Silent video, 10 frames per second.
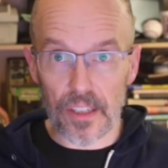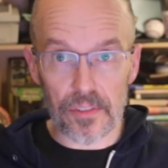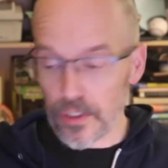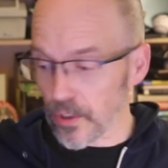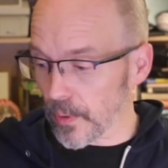
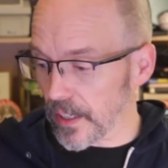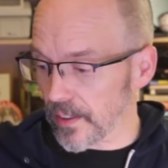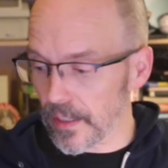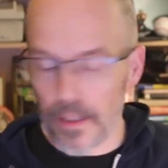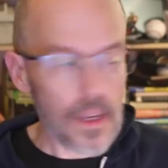do
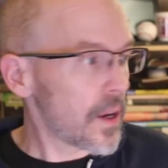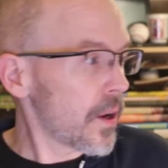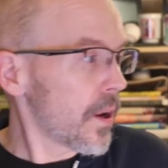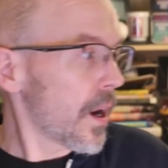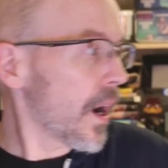anything
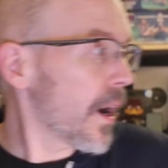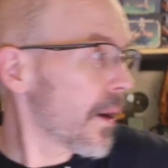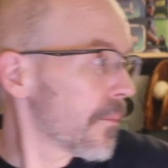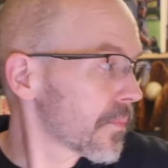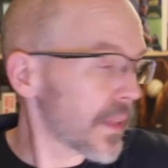
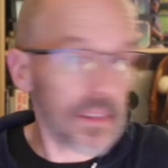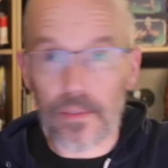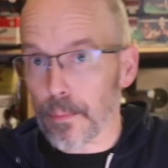except